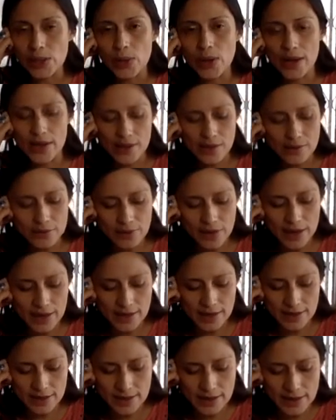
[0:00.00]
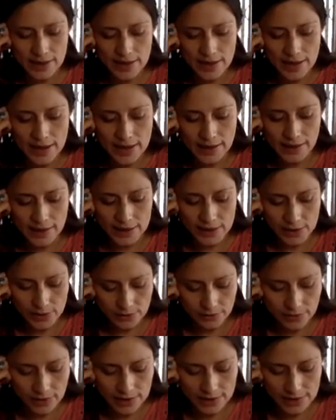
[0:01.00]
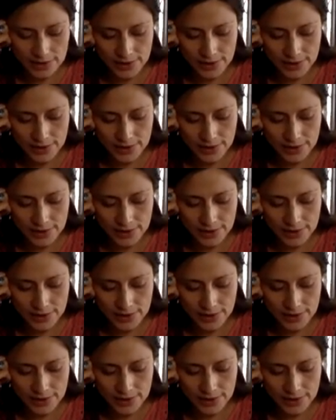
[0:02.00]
I like to invite